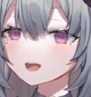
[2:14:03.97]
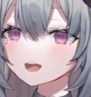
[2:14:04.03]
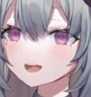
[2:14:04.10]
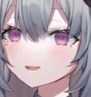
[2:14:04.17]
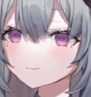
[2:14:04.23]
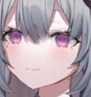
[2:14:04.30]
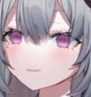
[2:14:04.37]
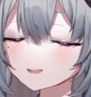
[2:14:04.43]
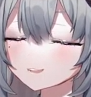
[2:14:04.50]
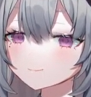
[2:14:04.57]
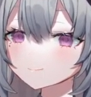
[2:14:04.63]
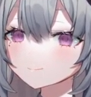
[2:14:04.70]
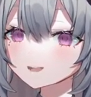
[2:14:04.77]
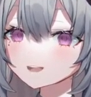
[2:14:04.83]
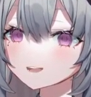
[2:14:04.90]
I don't know. I
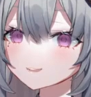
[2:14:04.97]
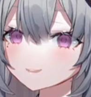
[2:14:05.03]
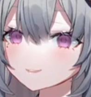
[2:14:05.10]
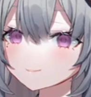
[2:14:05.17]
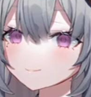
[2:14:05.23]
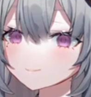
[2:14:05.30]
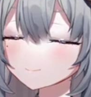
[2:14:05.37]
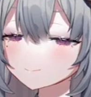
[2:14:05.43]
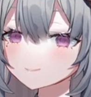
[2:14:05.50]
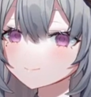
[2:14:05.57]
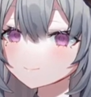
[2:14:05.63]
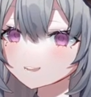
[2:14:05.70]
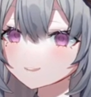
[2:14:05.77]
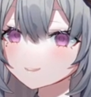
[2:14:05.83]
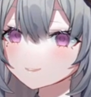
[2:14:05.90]
just saw that the grocery.
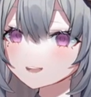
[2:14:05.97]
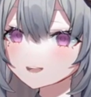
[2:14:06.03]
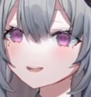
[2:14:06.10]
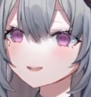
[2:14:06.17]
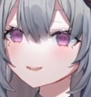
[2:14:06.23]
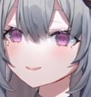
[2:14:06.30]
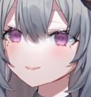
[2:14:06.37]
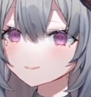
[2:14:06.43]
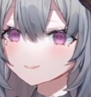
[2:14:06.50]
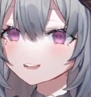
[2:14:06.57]
is on sale.